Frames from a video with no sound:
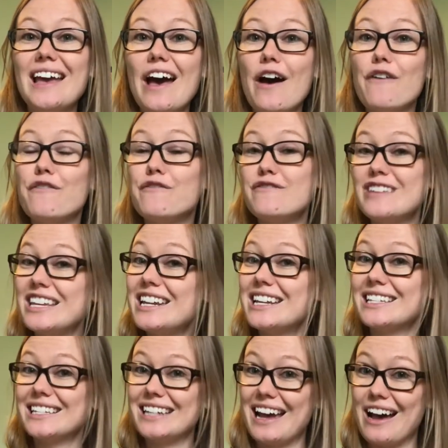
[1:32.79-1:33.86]
a
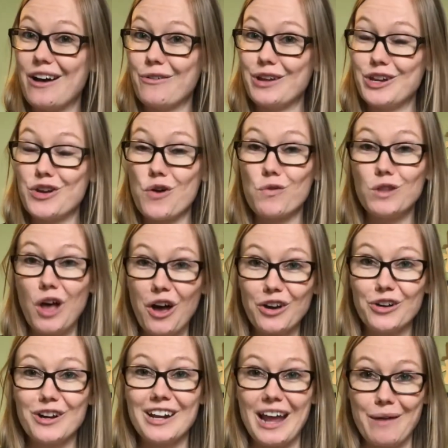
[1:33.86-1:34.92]
fetus now and no
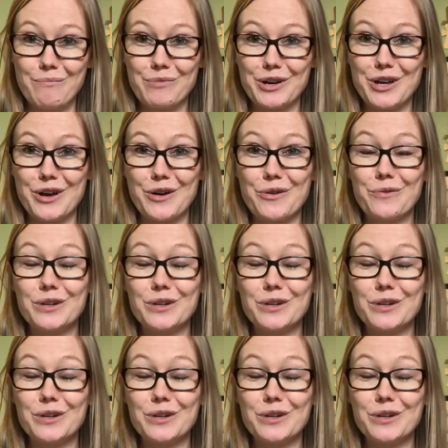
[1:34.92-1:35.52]
longer an embryo,